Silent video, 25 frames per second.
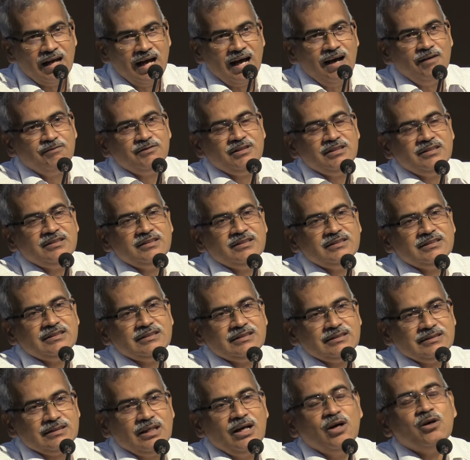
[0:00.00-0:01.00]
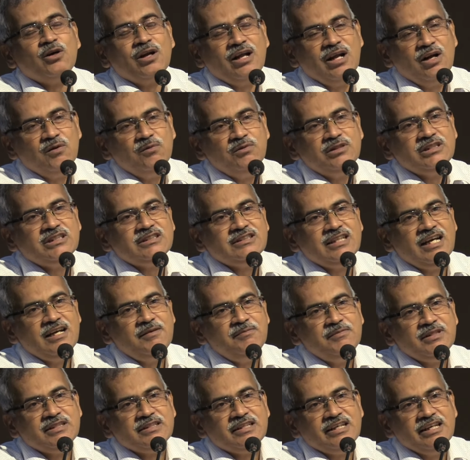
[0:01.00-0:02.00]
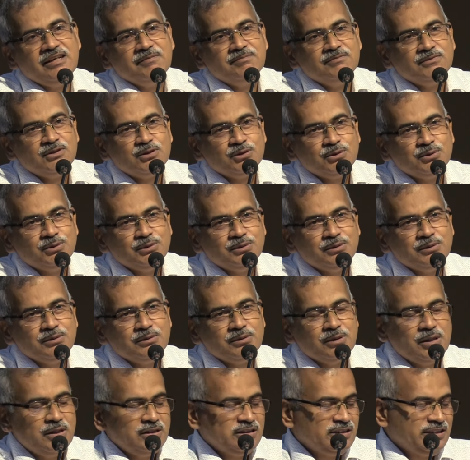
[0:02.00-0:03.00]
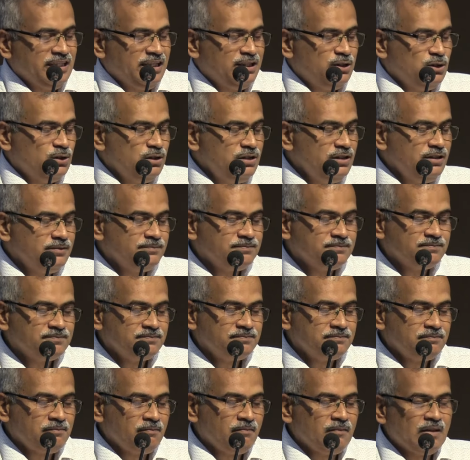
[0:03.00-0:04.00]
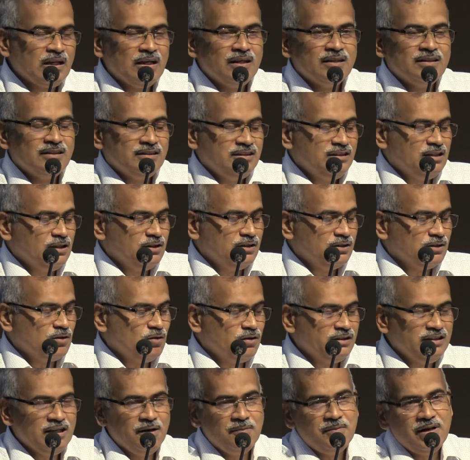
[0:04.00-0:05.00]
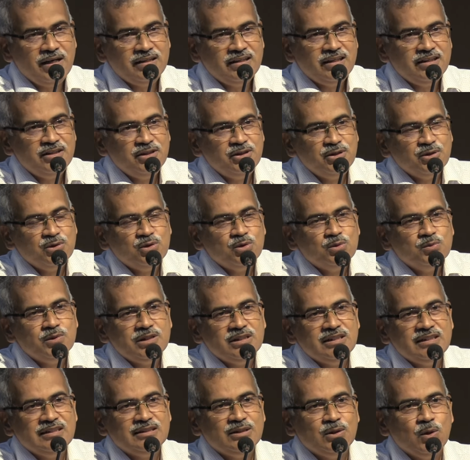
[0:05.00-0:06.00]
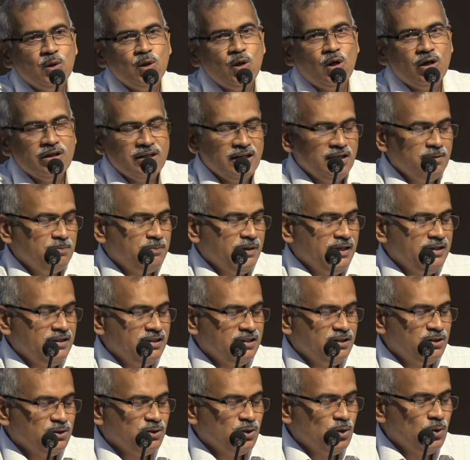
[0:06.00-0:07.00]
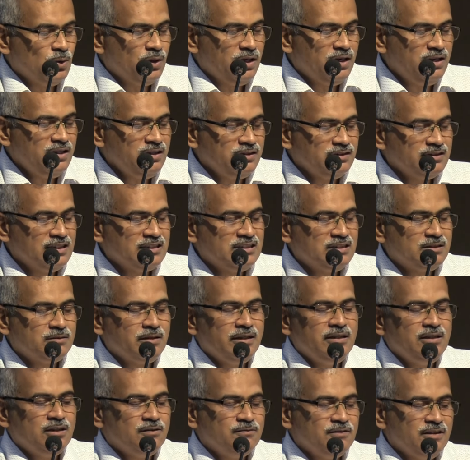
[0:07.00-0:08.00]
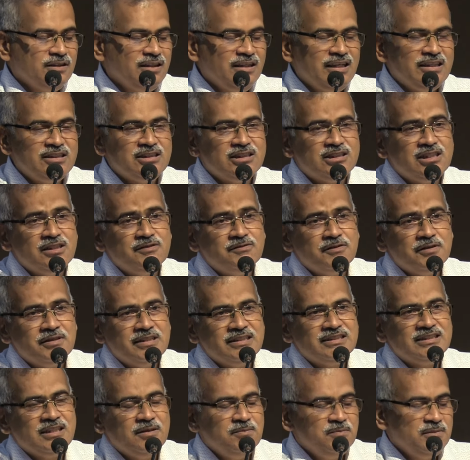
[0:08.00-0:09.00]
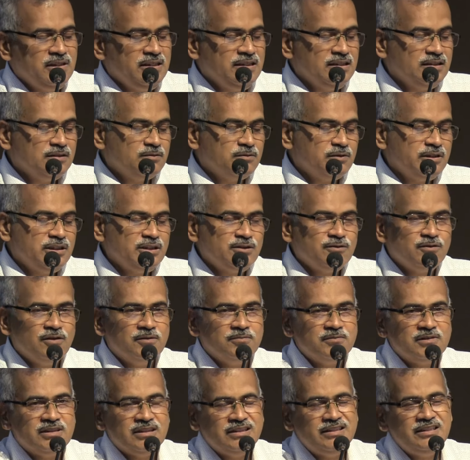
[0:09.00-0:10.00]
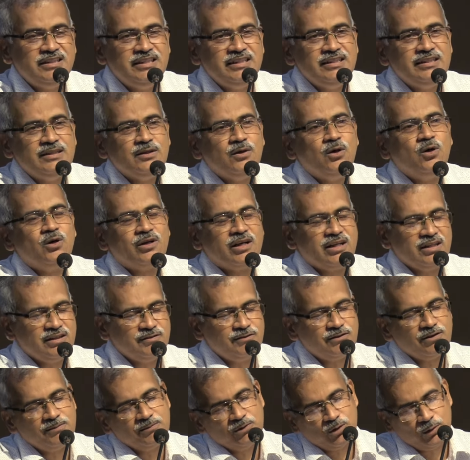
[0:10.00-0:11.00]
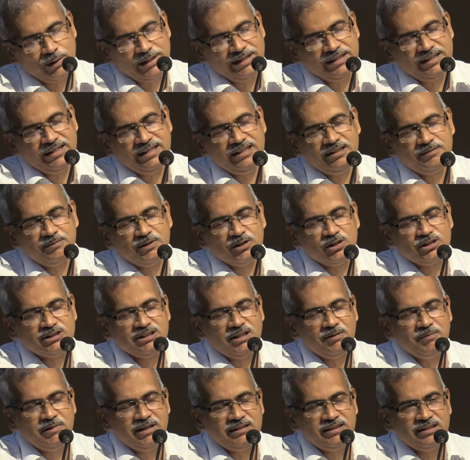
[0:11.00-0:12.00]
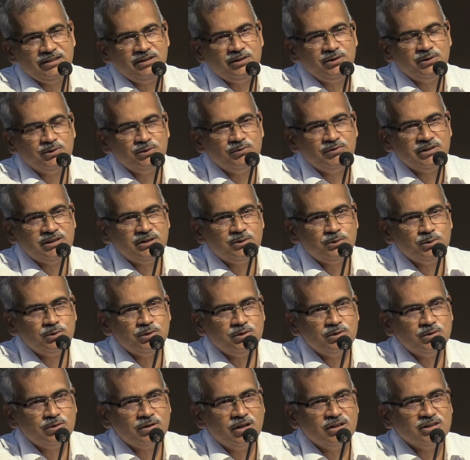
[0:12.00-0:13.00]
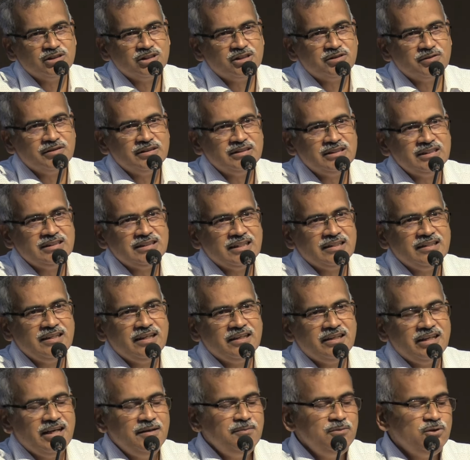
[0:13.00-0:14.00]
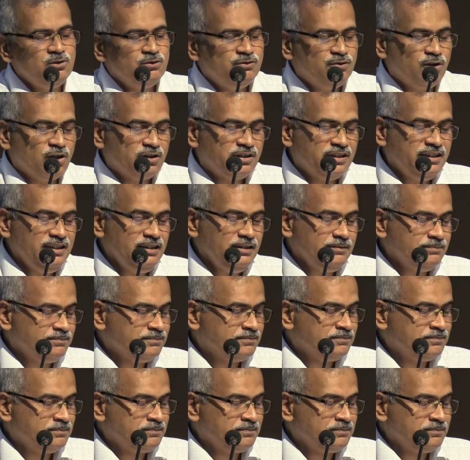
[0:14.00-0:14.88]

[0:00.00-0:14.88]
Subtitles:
After this, around this time, it came to statehood. Daman and Diu were no longer appended to Goa. The strength of the Legislative Assembly increased from 30, or rather from 28, because Daman and Diu were two constituencies at that time, to 40.